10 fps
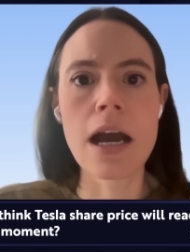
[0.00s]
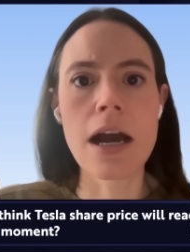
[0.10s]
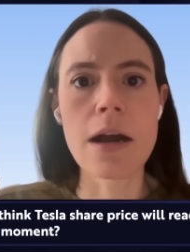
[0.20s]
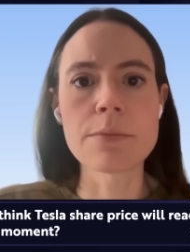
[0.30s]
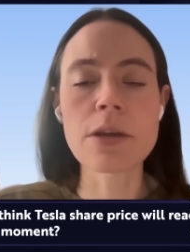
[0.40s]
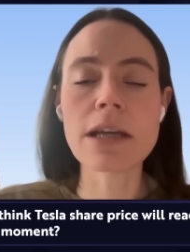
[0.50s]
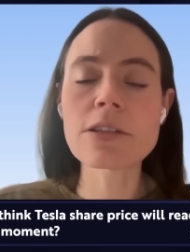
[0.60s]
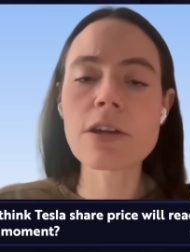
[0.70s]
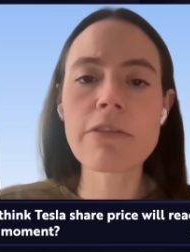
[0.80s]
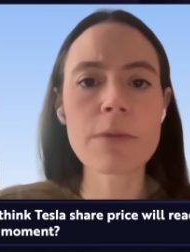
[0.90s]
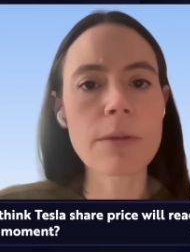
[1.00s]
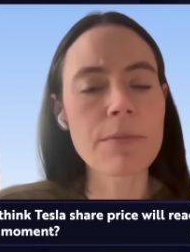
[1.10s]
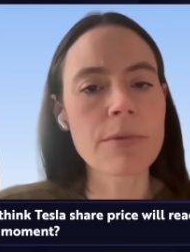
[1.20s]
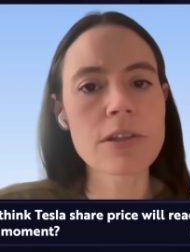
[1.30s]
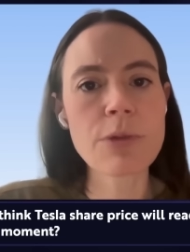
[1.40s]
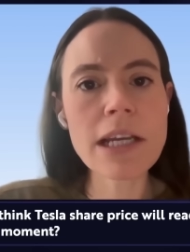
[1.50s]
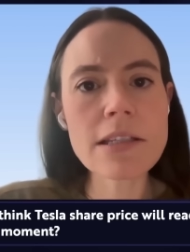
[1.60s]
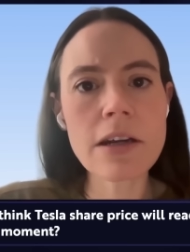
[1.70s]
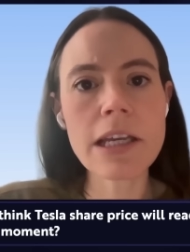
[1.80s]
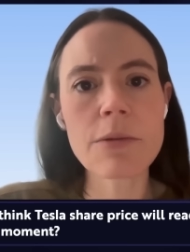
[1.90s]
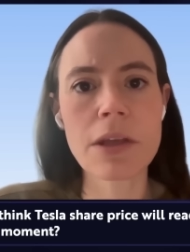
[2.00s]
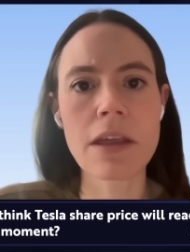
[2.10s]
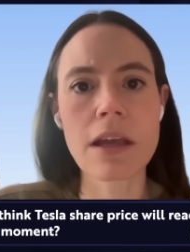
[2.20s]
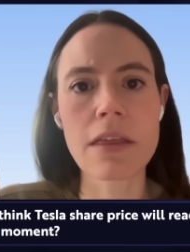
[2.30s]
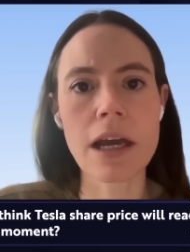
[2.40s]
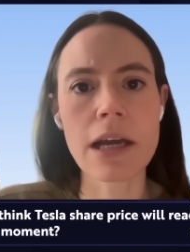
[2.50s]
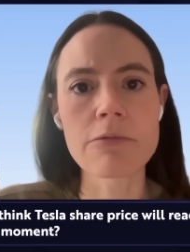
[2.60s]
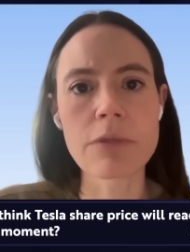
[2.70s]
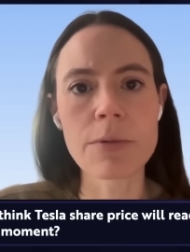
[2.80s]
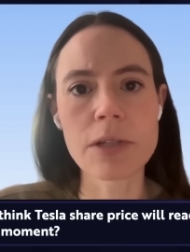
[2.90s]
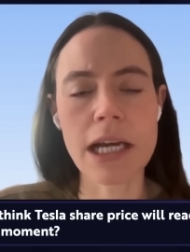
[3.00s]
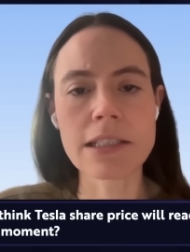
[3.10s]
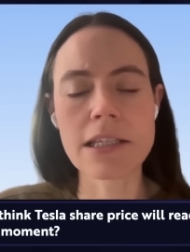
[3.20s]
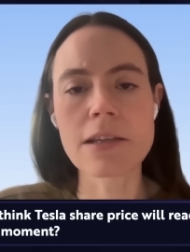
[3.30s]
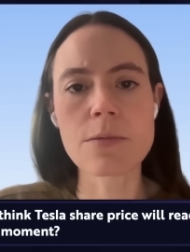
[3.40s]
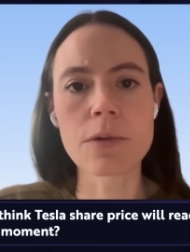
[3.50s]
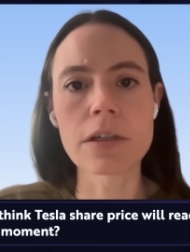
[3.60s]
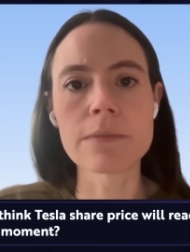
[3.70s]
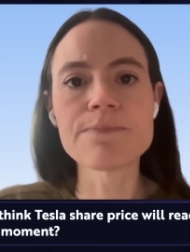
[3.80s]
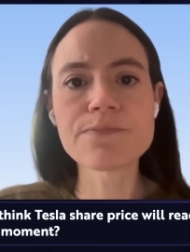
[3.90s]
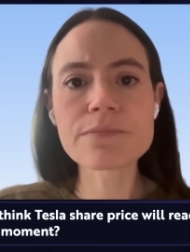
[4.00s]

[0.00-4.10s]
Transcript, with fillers: So as you know from our published price target, we think that robotaxis will